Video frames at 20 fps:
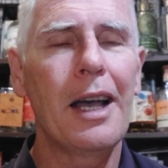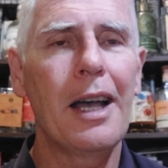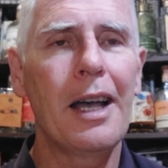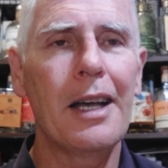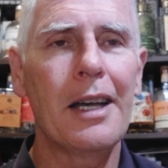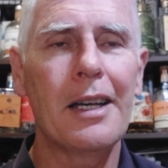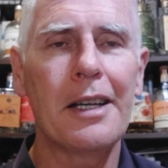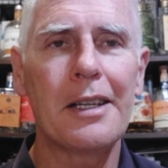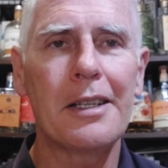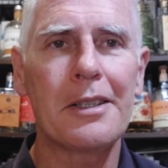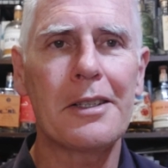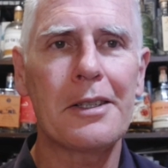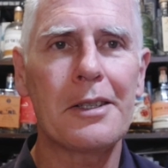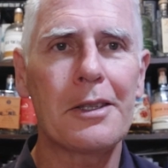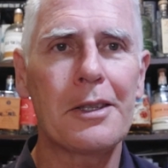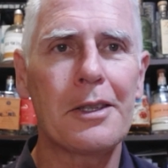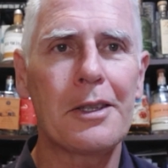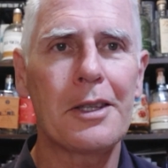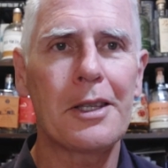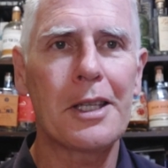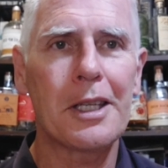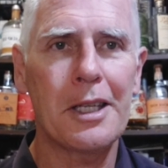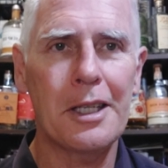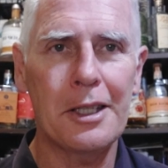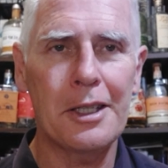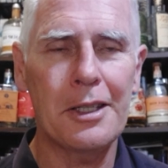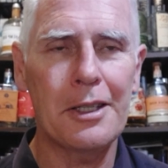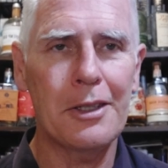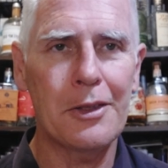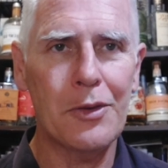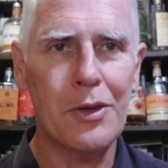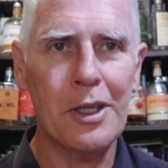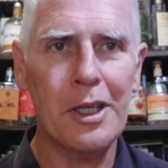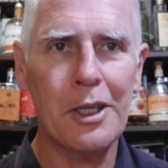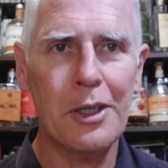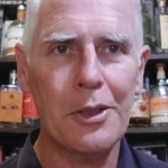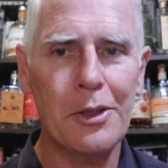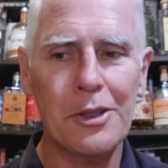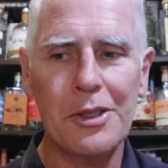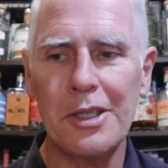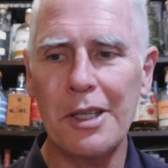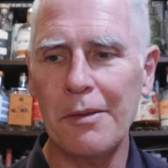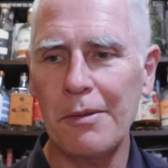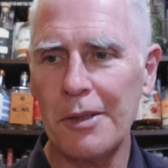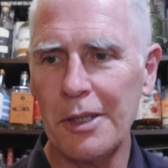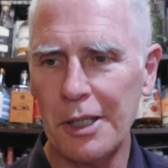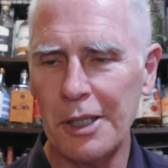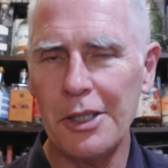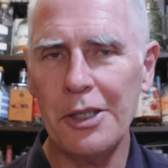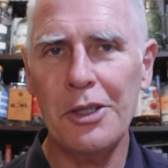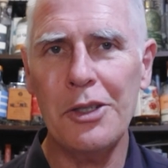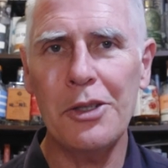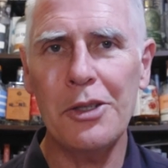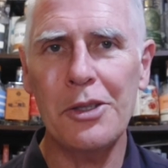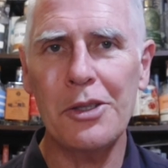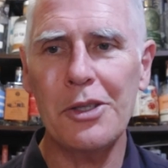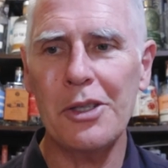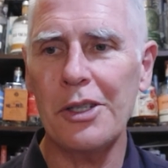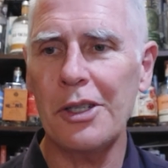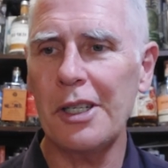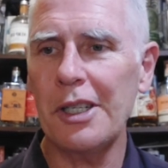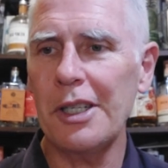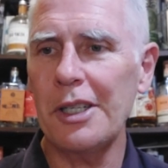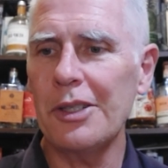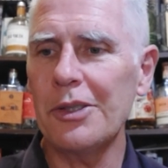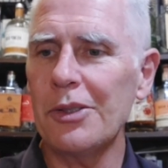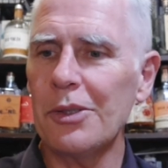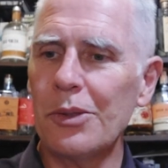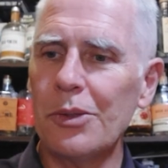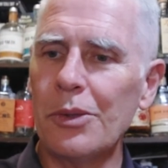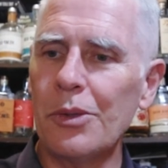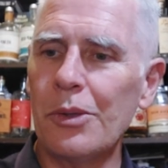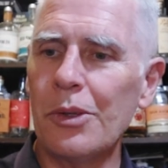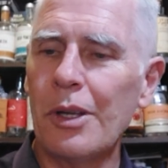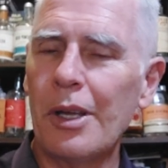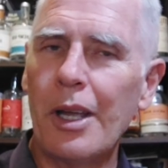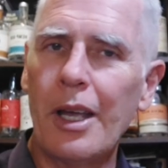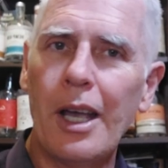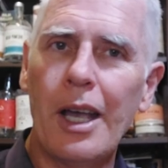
And the con- drinking good stuff continues tonight into